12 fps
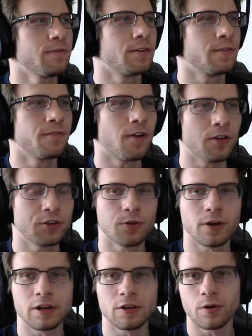fall
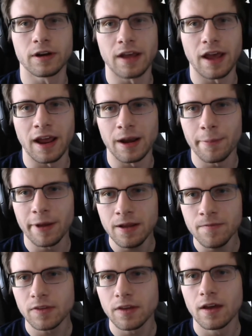2020 anime,
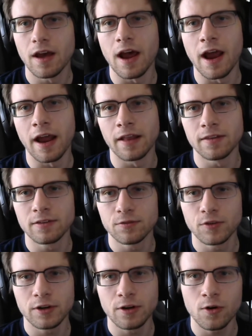and this
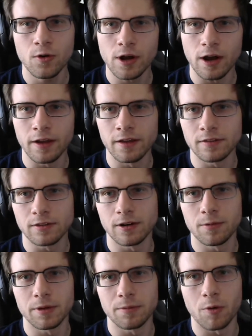video is going to
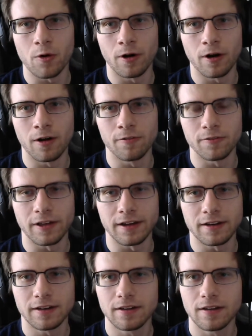be more of
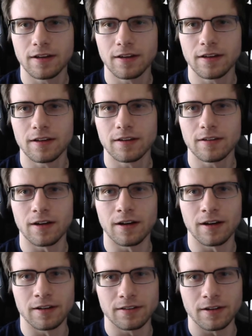like
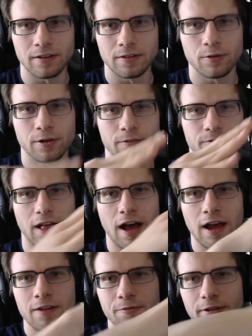done sort of
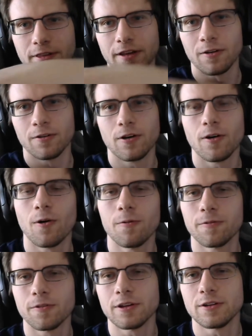live without
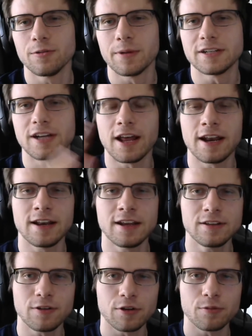hopefully too much editing,
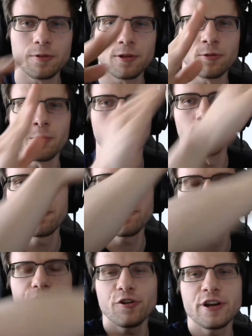so it's a little more
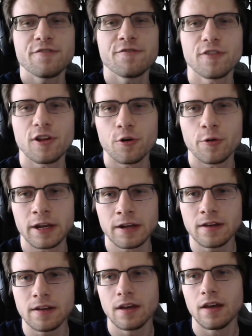free
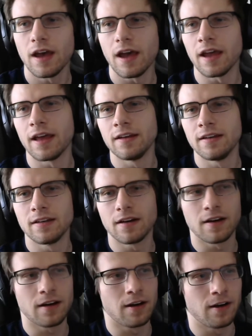flowing and
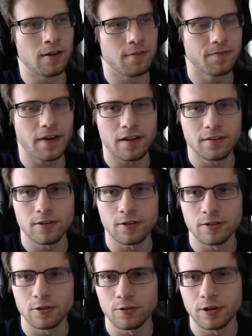faster
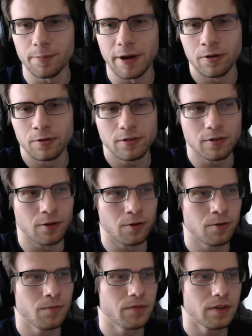to come out.
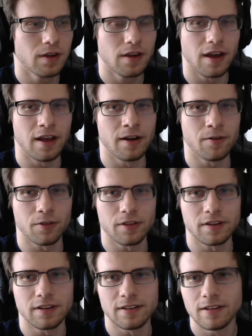And I don't think
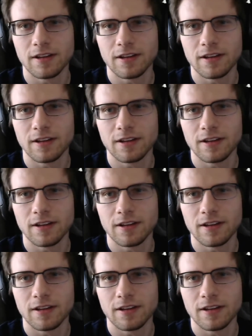it